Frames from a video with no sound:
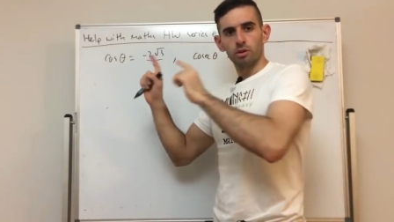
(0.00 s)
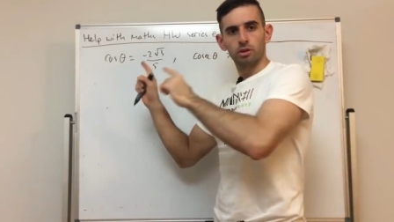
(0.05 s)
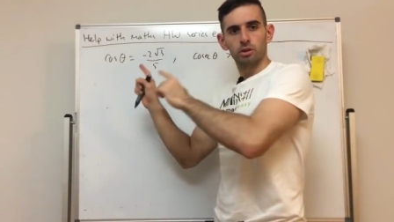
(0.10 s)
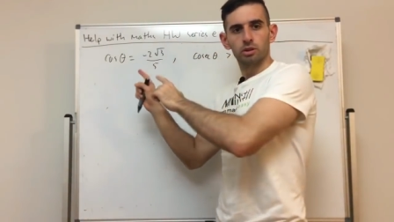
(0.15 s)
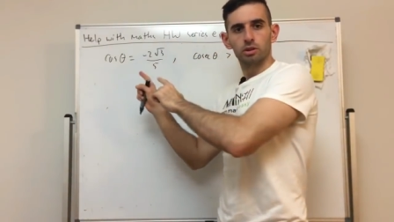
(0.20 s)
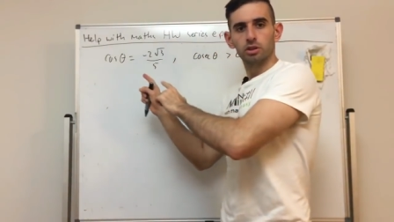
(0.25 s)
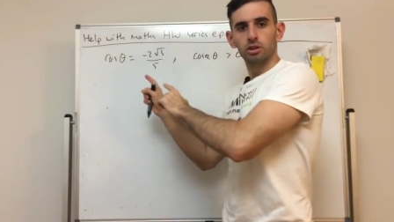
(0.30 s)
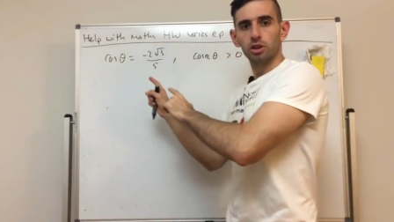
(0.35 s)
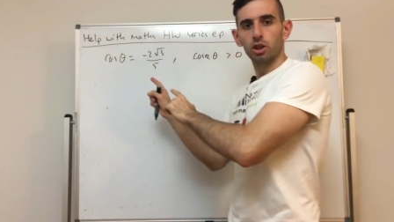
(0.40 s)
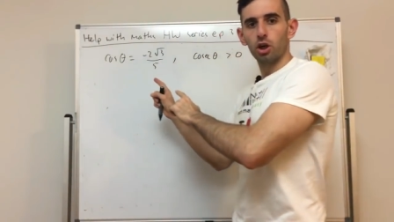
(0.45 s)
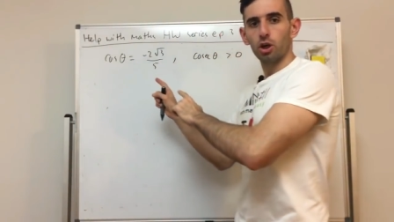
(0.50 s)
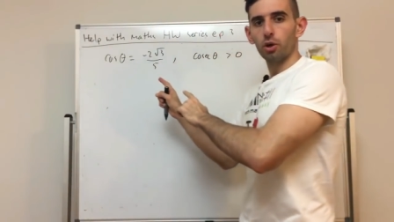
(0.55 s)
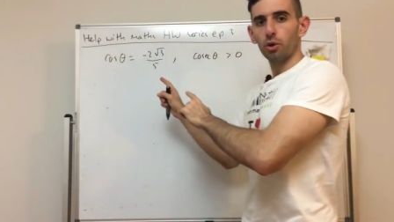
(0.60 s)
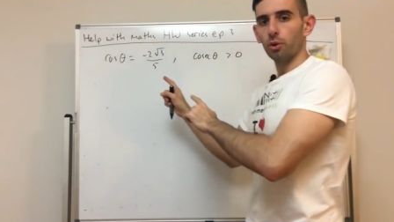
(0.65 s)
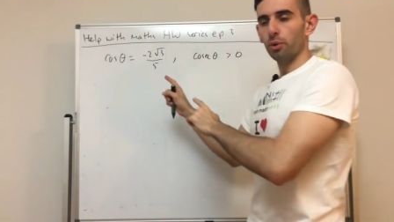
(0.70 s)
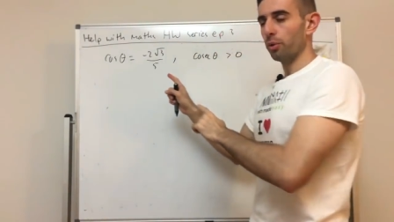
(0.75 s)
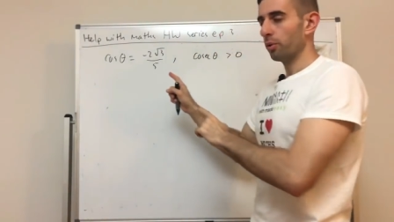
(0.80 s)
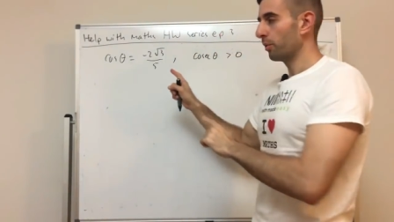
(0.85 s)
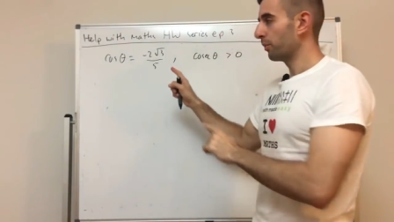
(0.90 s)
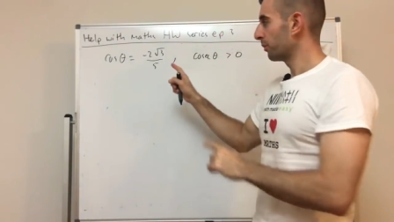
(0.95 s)

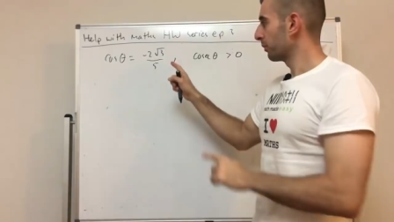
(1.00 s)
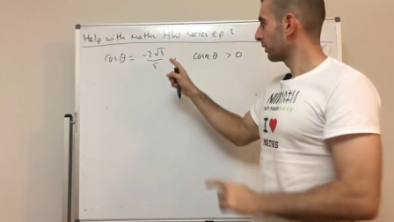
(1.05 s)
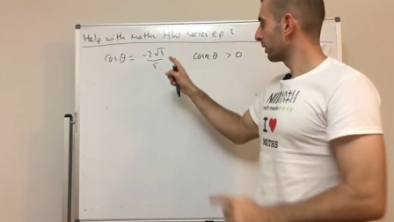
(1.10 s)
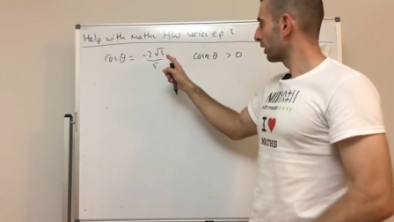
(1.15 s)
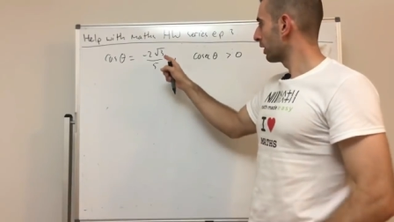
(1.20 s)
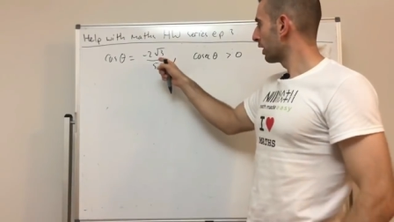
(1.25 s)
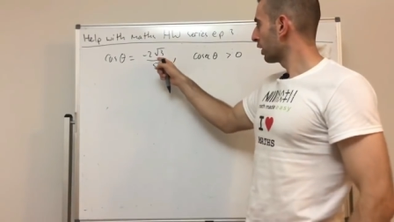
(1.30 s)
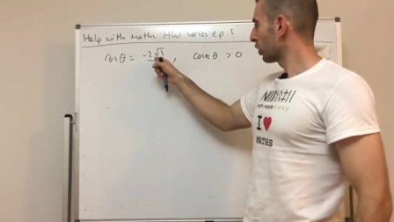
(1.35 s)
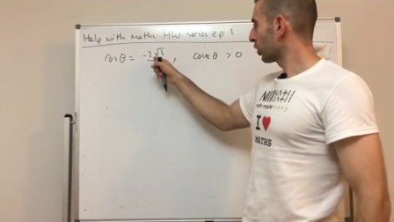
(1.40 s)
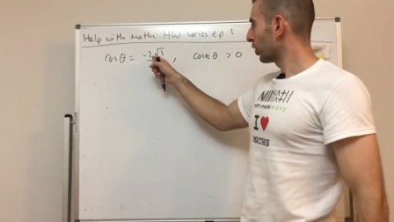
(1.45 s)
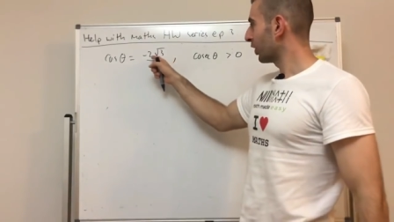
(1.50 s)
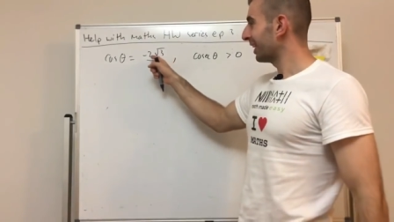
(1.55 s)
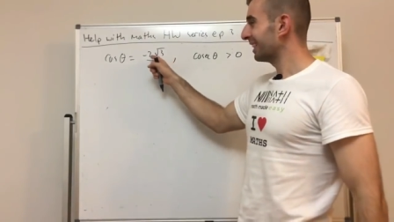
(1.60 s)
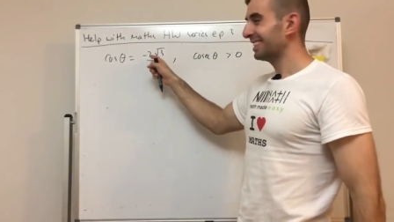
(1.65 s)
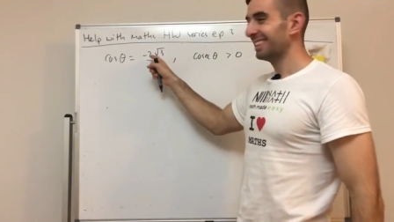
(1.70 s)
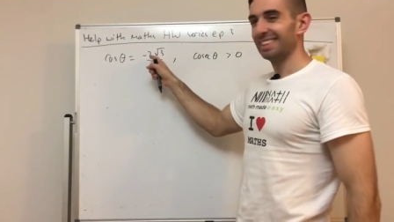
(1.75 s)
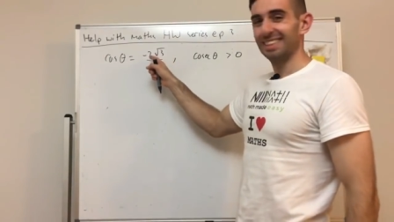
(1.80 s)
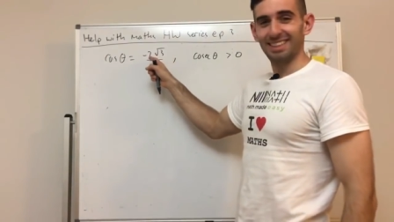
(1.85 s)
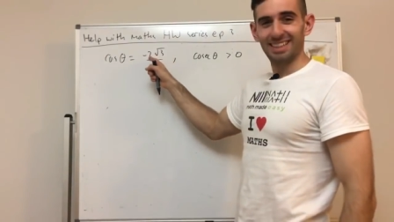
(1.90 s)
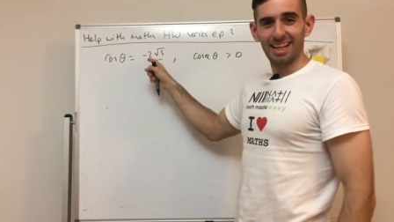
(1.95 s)
So cos
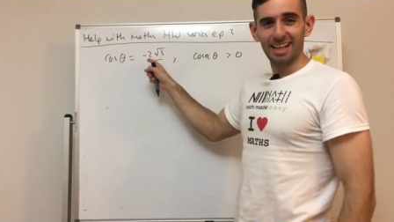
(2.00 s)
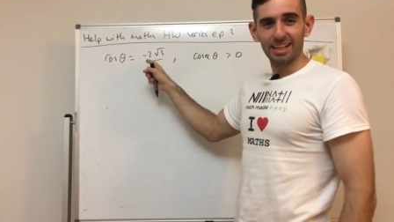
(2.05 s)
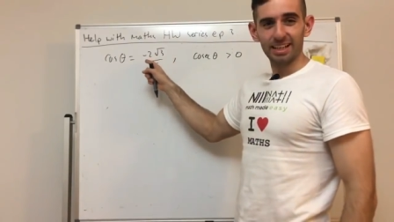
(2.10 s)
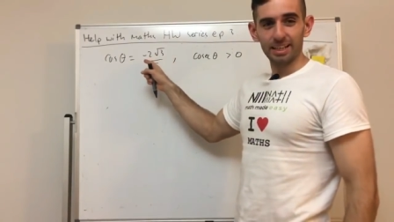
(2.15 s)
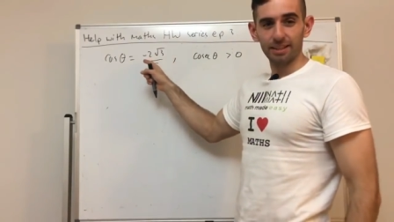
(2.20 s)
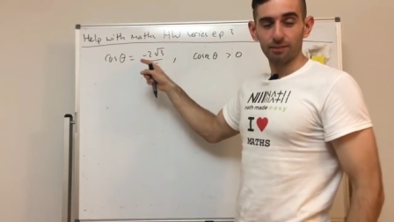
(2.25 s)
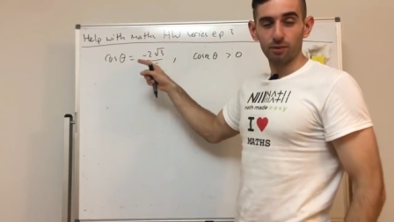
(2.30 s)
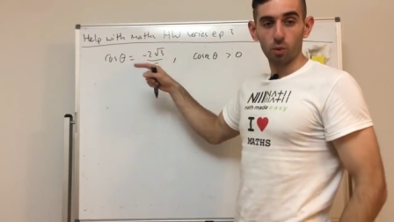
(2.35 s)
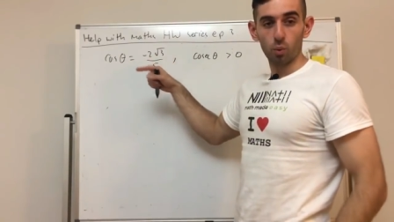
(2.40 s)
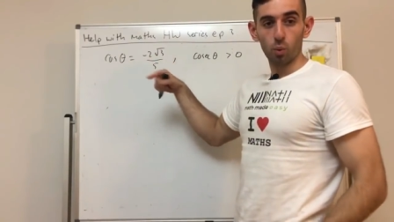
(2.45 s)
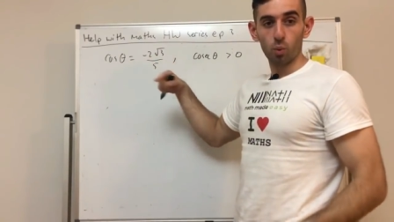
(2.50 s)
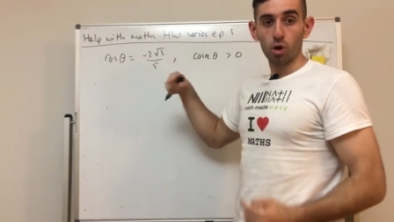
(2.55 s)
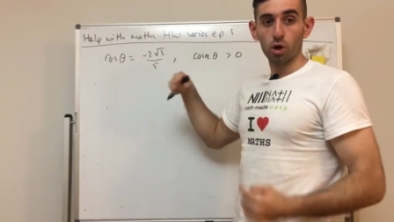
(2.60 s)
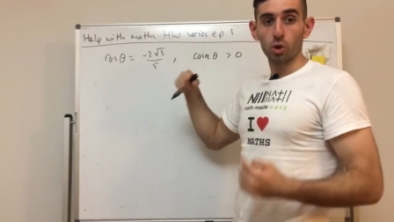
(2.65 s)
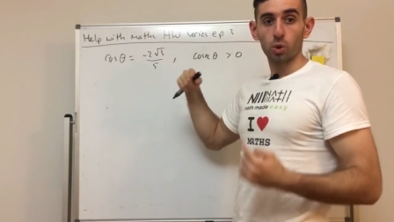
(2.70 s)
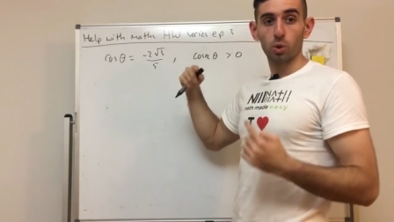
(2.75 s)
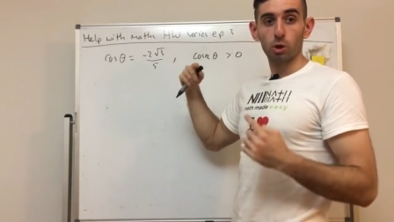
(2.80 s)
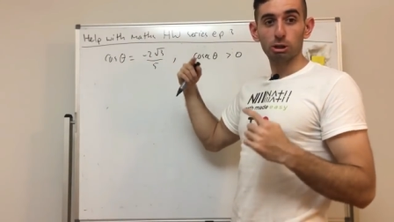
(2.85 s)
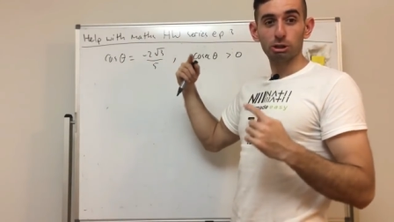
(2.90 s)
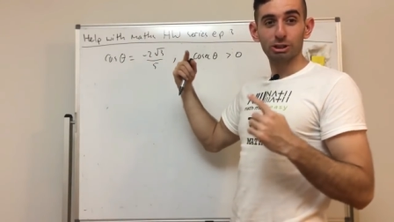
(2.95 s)
is negative. What
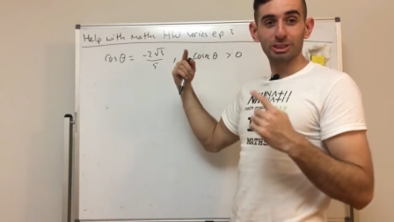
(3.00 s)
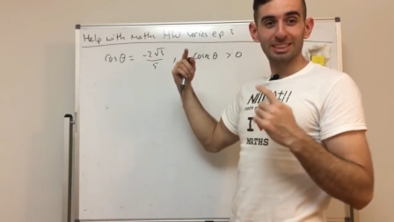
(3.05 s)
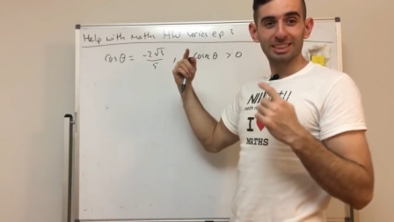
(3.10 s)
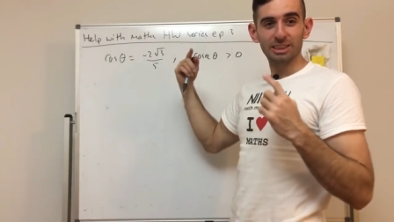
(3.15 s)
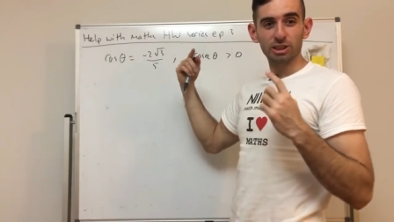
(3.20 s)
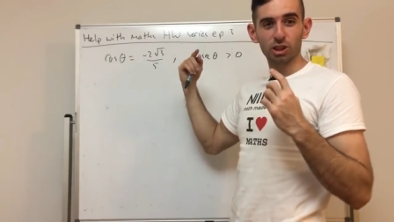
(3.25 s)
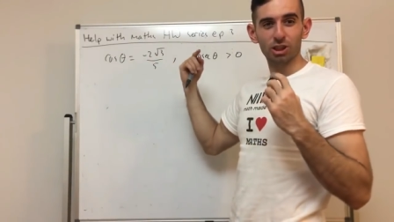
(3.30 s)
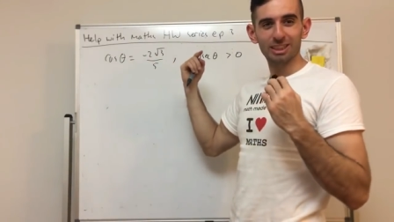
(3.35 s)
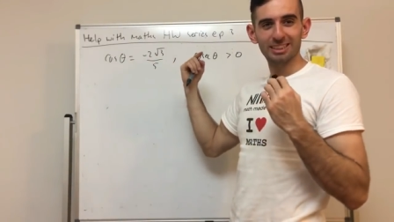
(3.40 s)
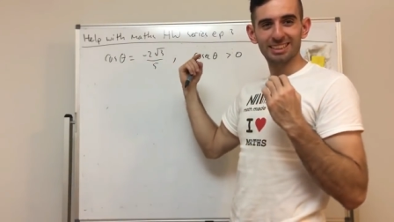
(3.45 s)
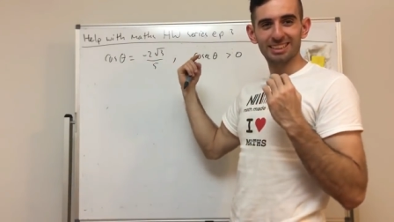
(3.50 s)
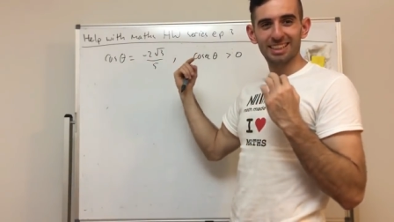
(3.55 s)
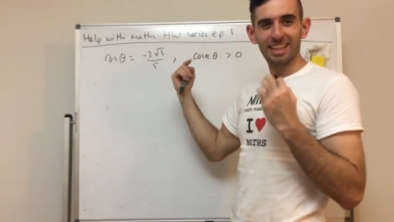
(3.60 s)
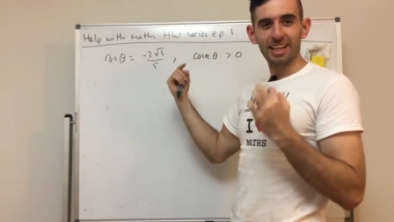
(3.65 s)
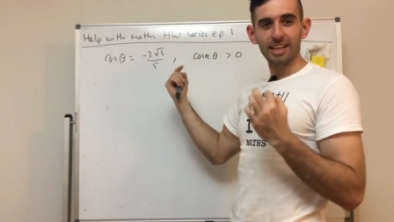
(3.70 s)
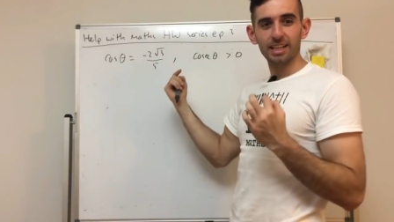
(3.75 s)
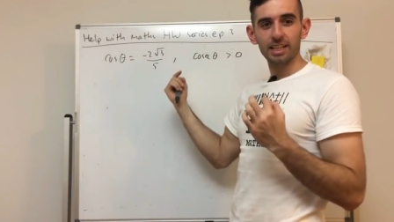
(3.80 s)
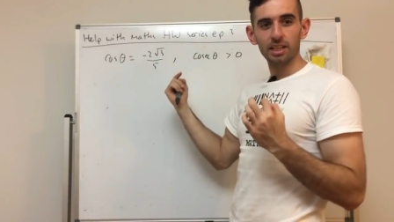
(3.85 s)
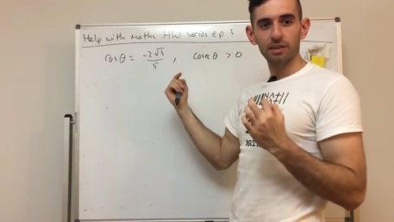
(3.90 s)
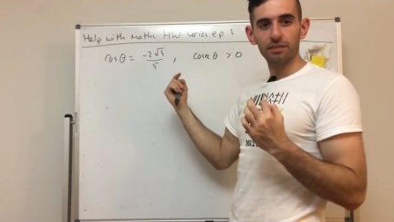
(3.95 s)
quadrants is cos
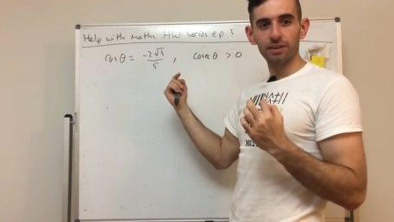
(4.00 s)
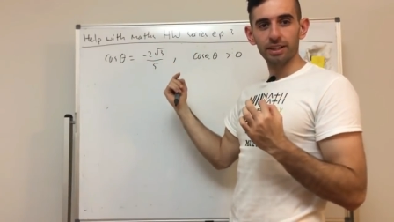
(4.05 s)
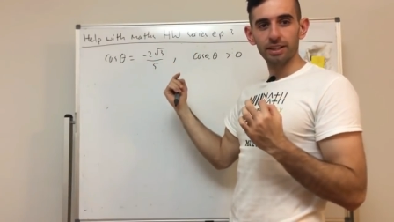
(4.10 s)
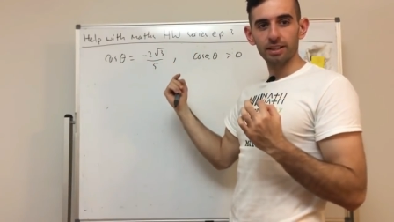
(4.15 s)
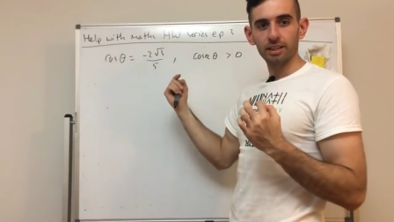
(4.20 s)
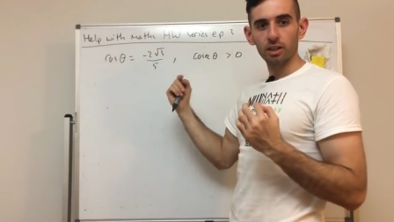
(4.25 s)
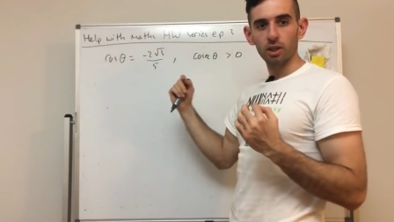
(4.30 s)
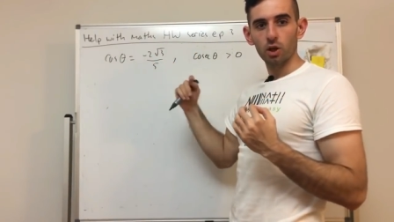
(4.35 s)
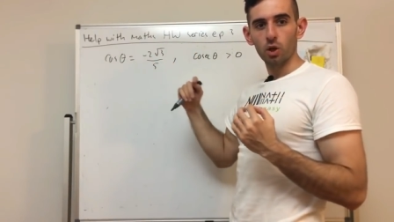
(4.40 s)
negative in?